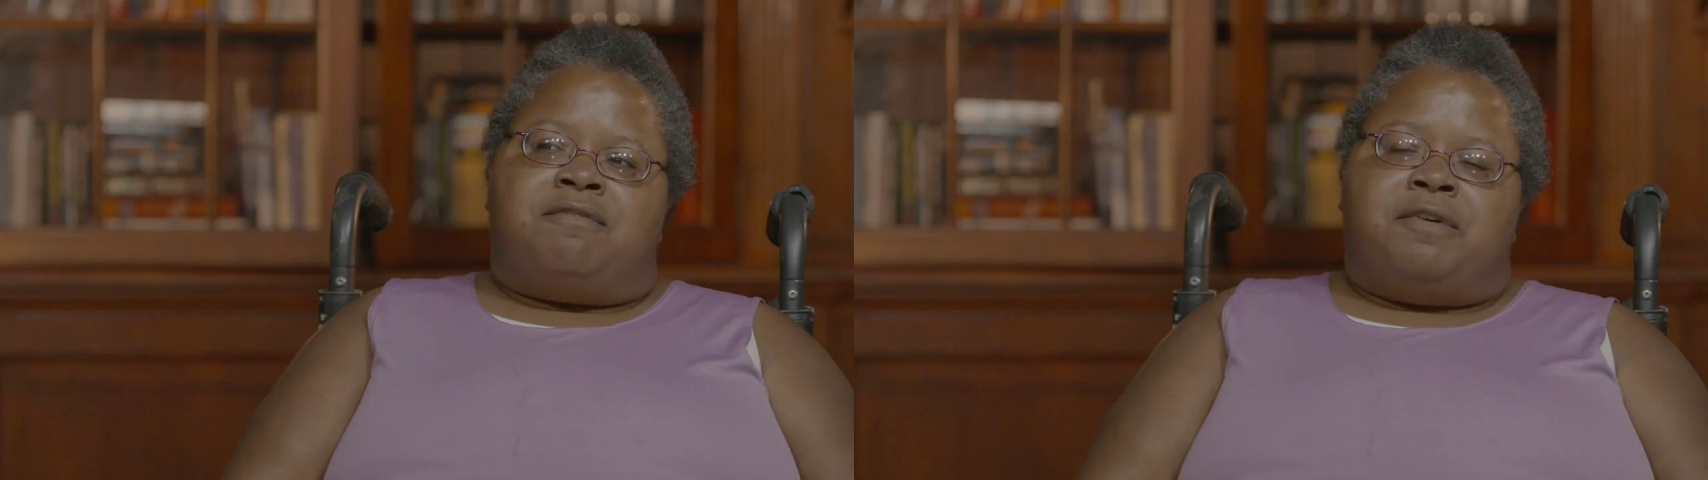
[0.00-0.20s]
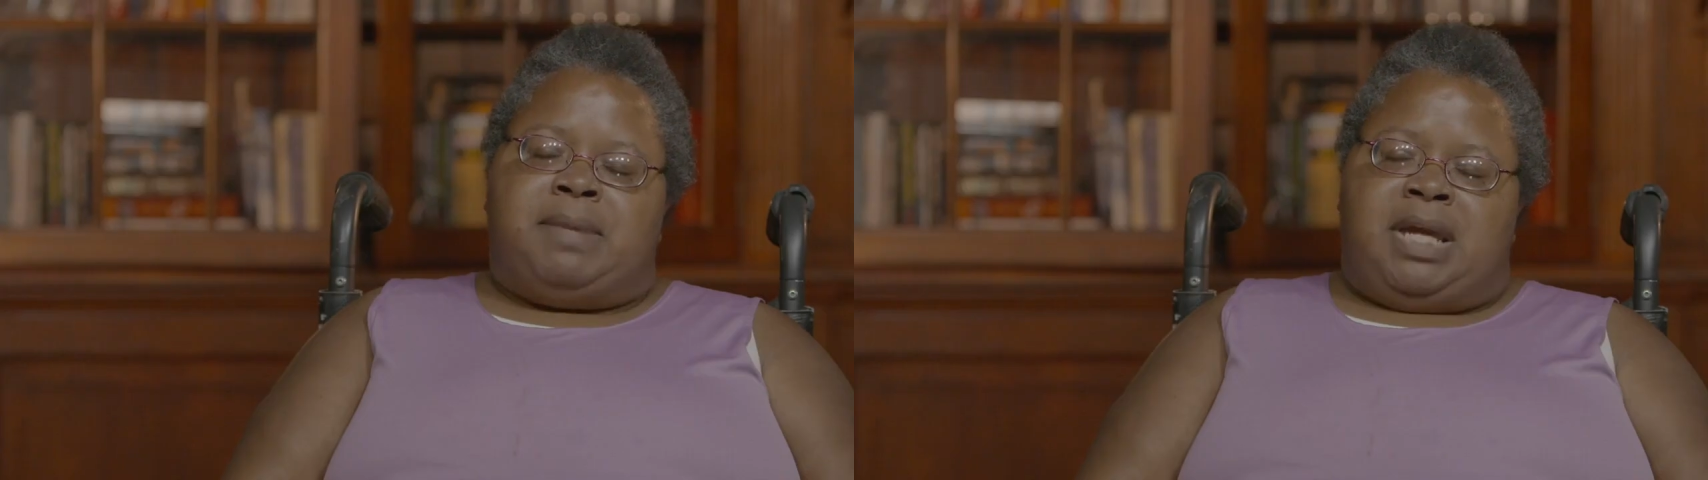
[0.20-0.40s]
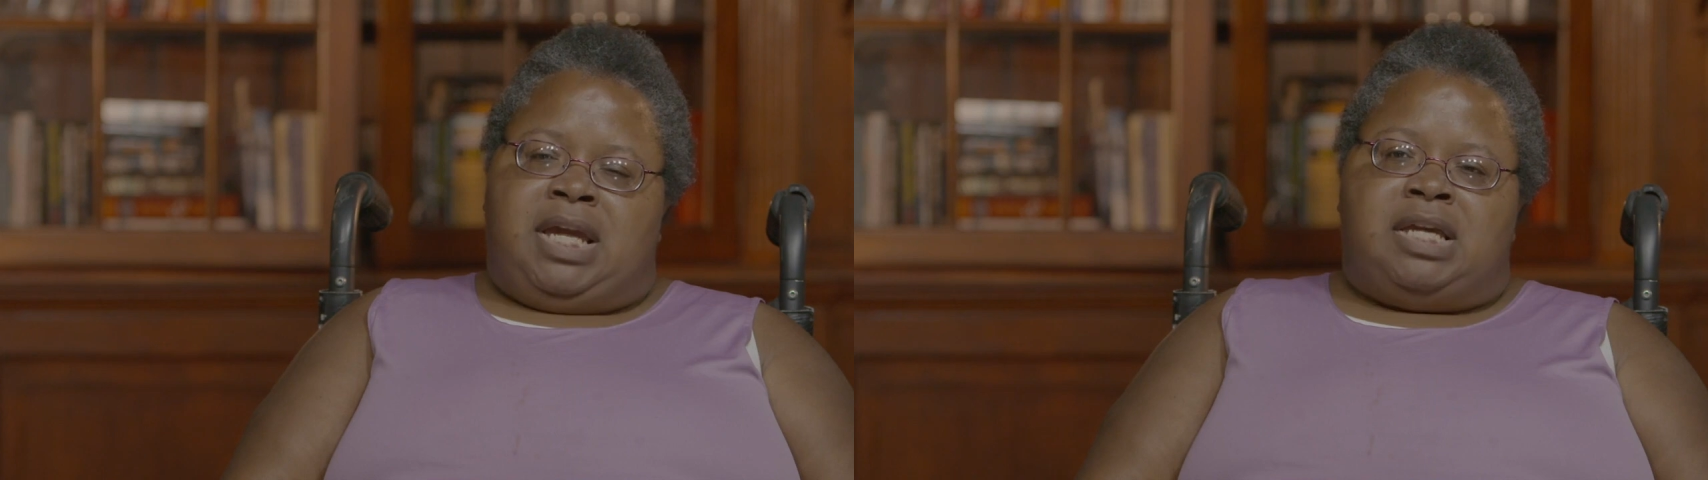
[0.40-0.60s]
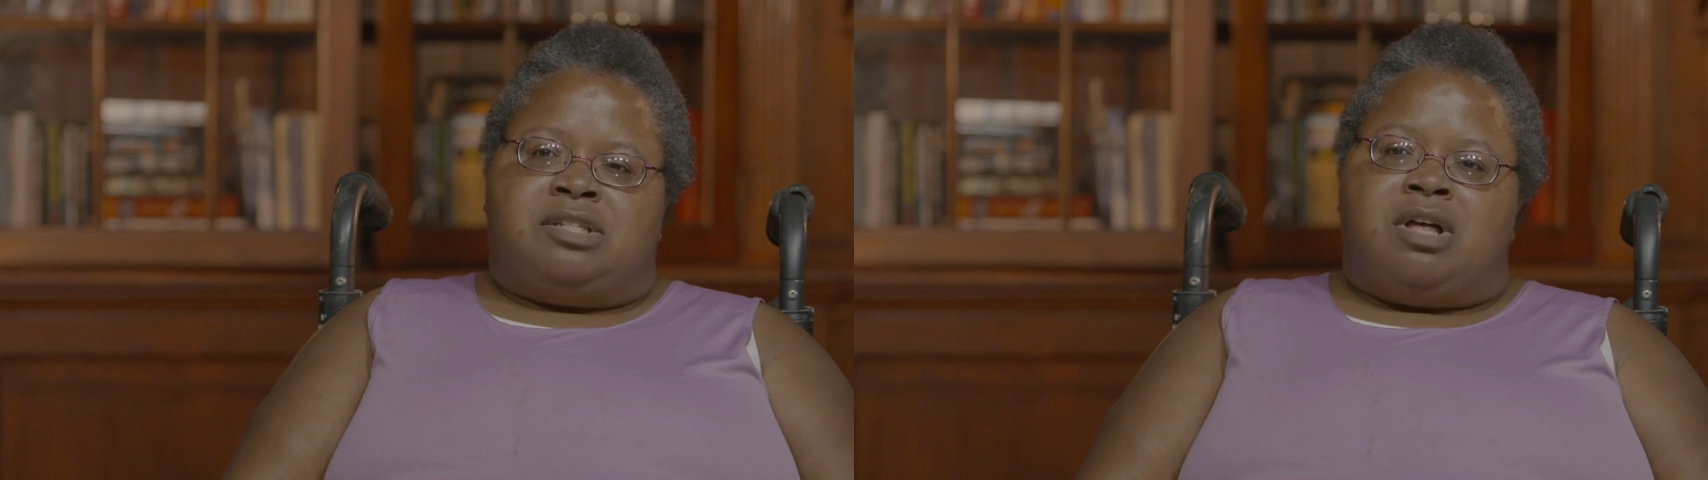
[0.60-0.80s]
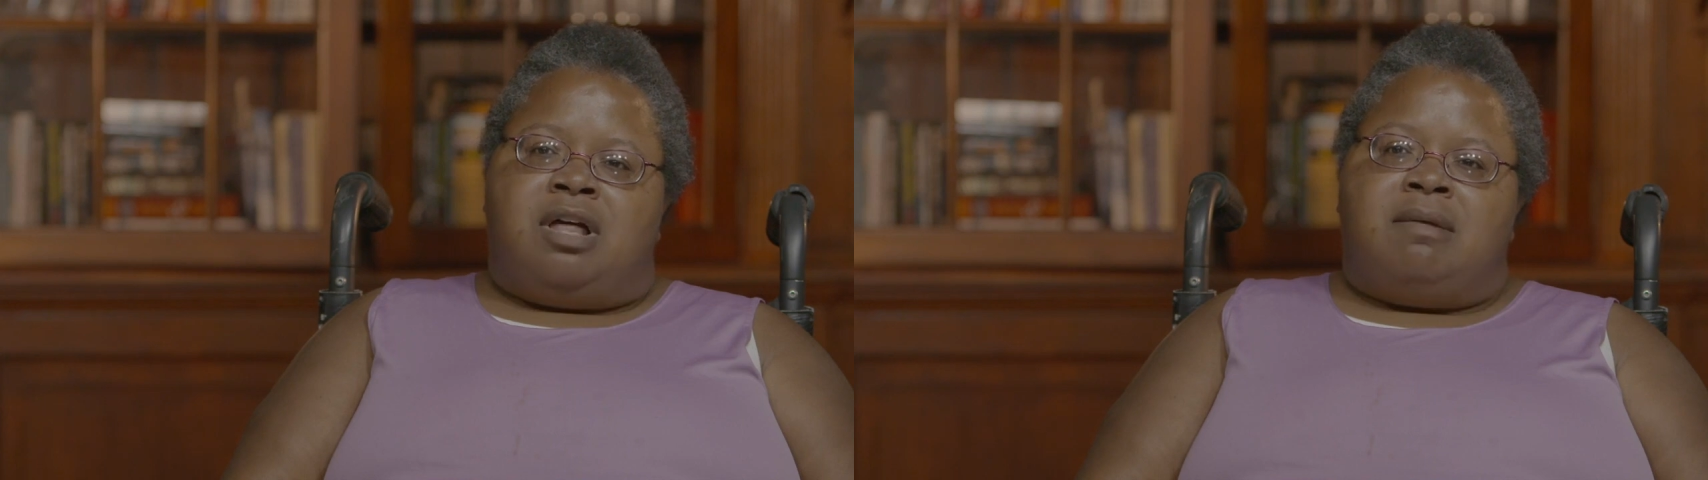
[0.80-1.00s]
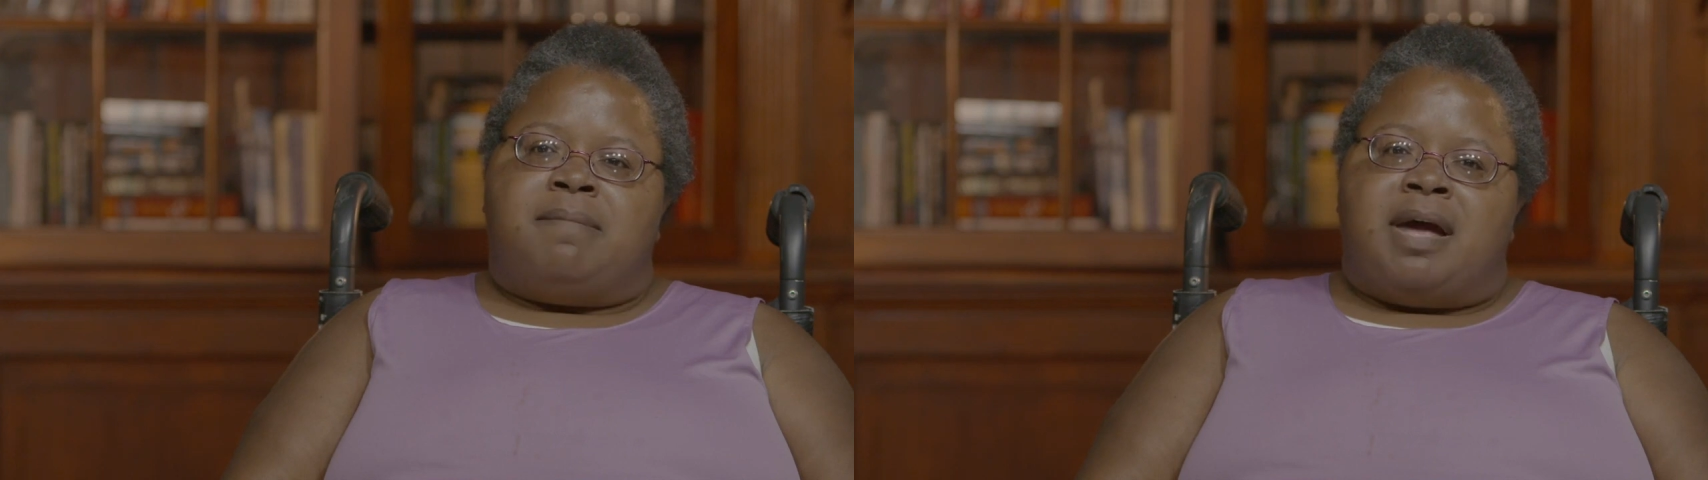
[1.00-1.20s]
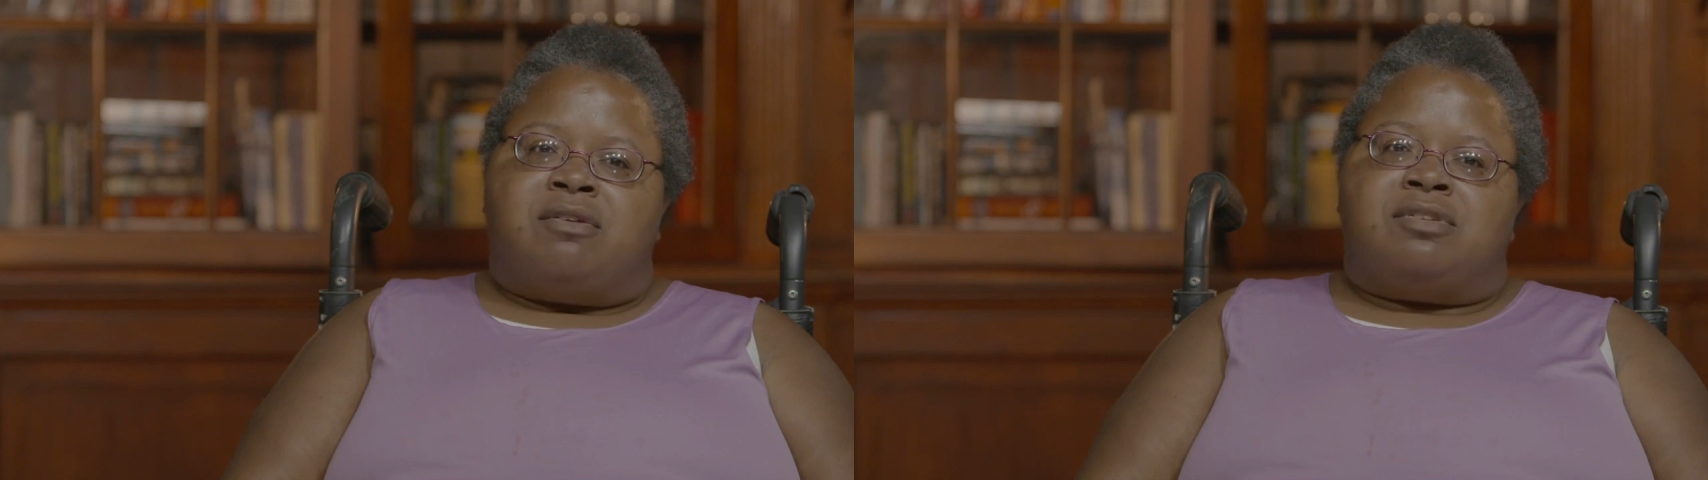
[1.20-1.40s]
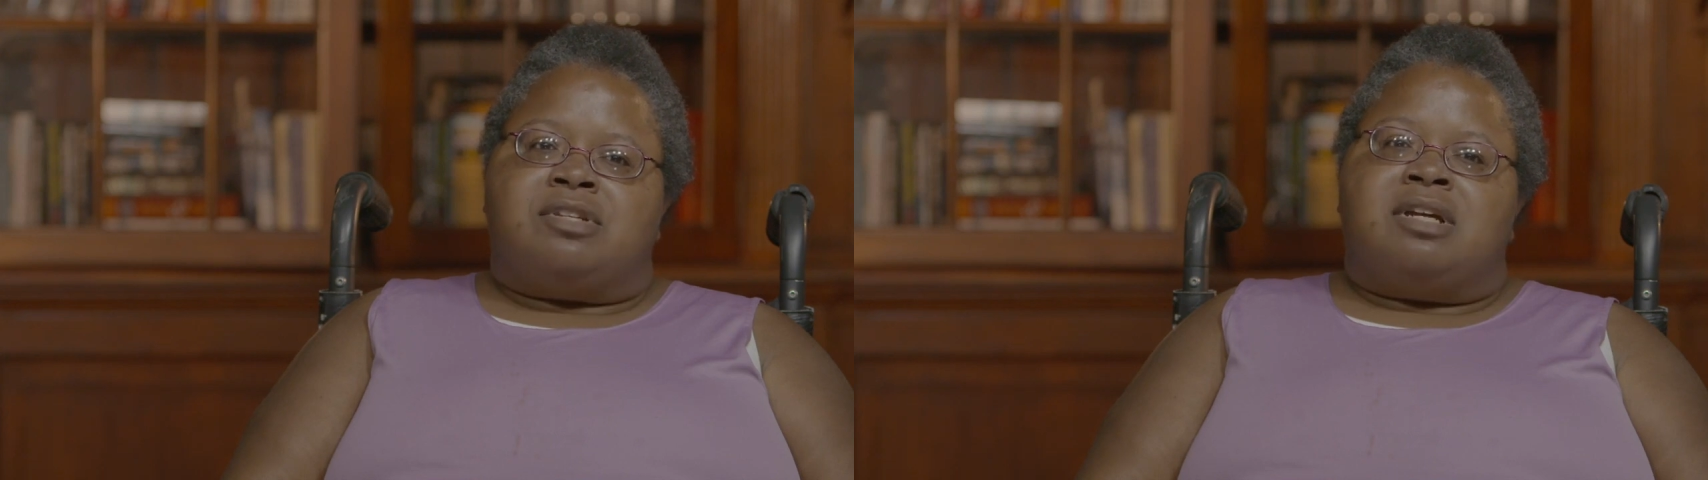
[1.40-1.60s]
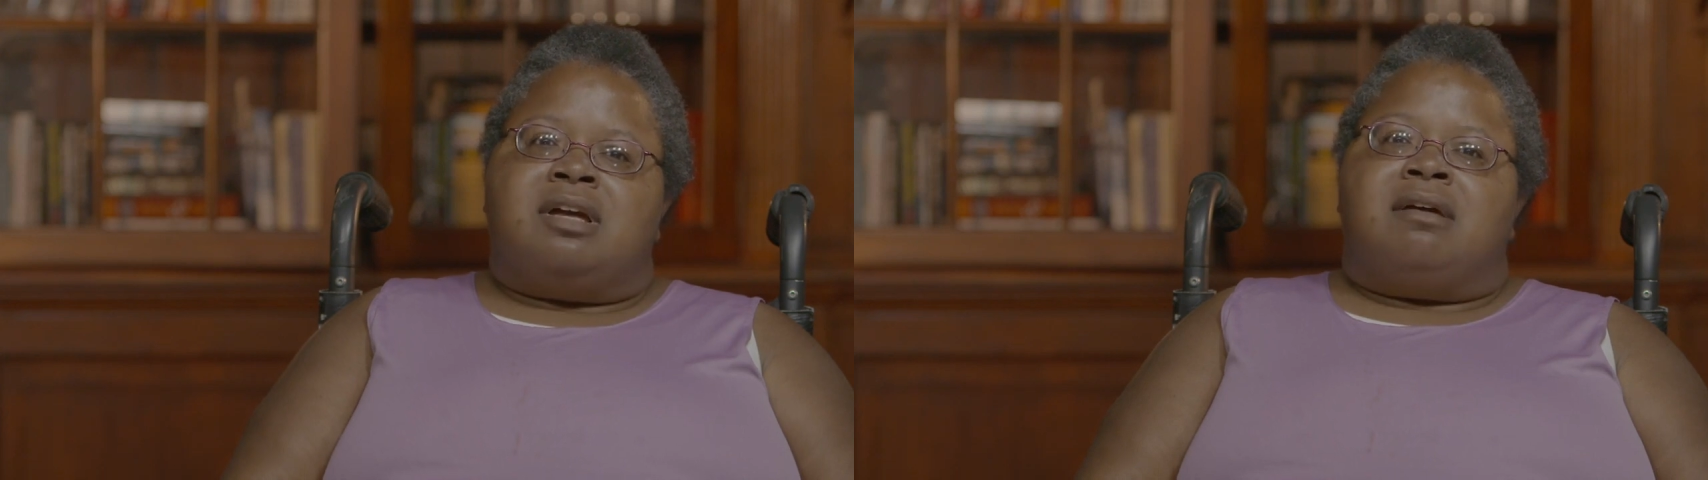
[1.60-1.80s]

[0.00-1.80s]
For me, it's all about